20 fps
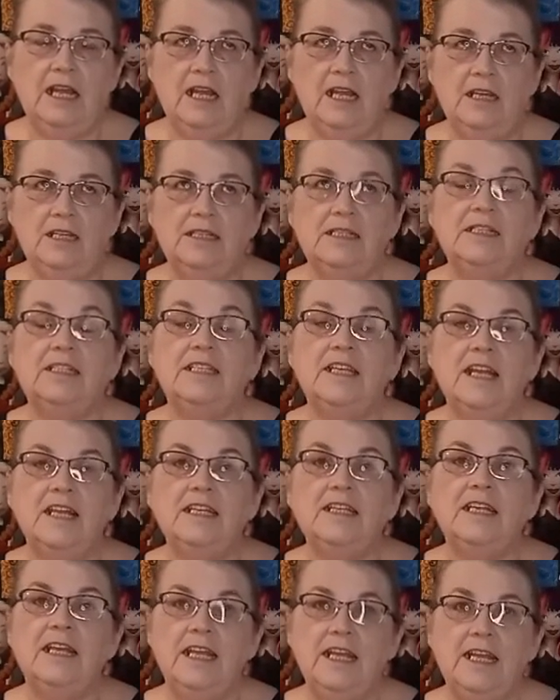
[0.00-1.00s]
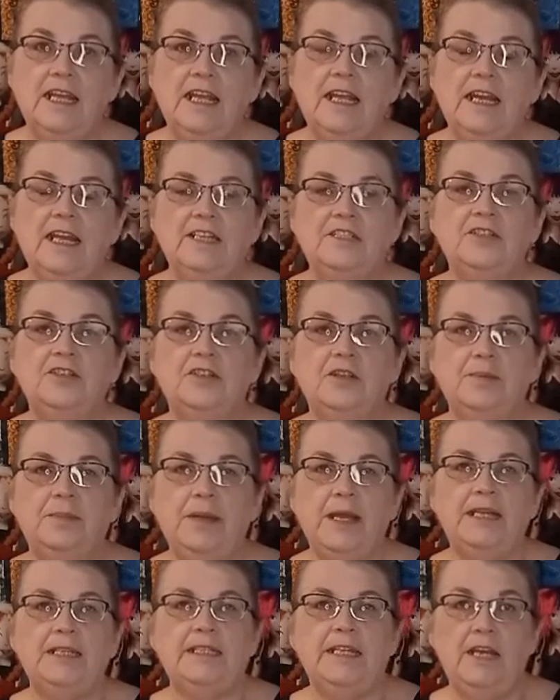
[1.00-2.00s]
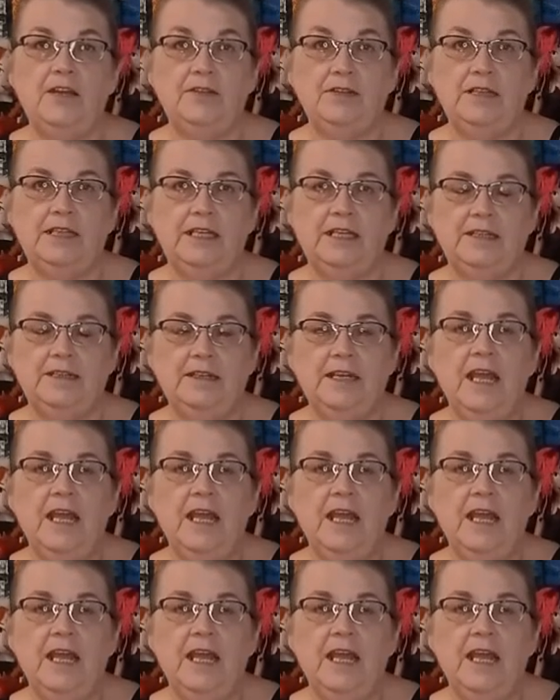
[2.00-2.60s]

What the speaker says: on Sunday and I took it back down again.